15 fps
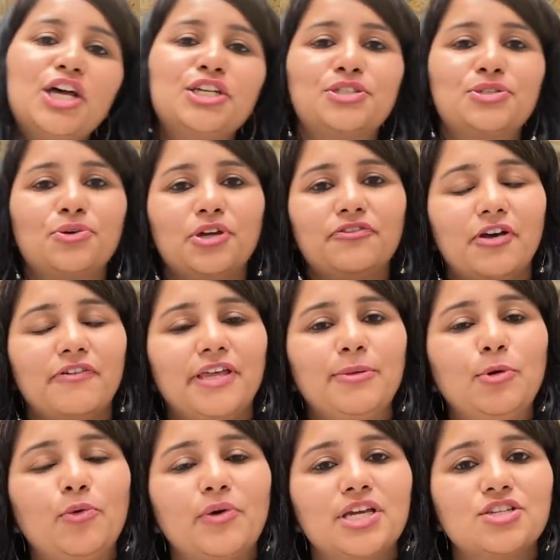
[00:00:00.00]
So if you have any
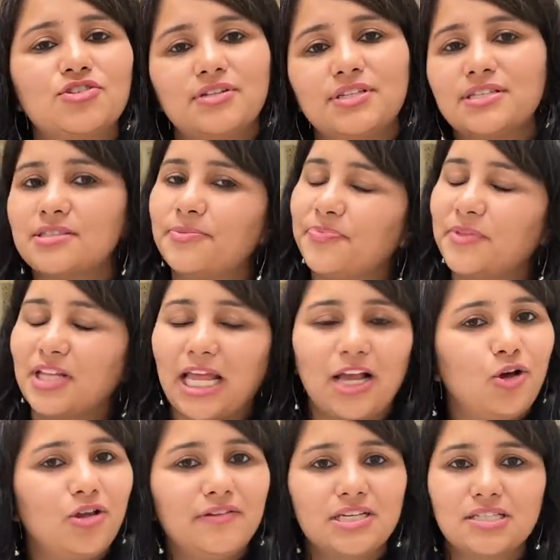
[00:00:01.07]
more questions, like
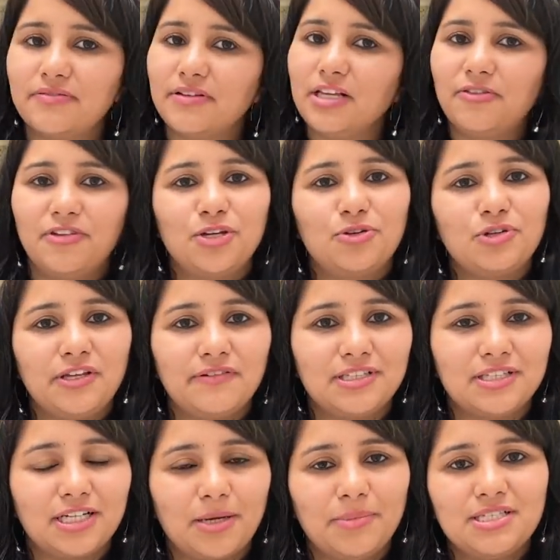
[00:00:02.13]
always, feel free to leave it in
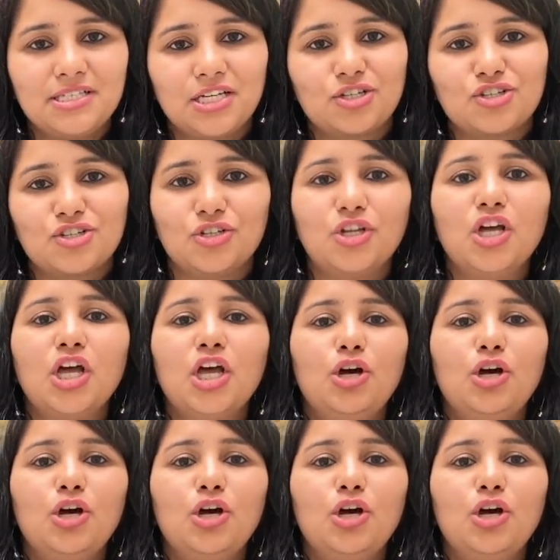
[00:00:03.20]
the comment section.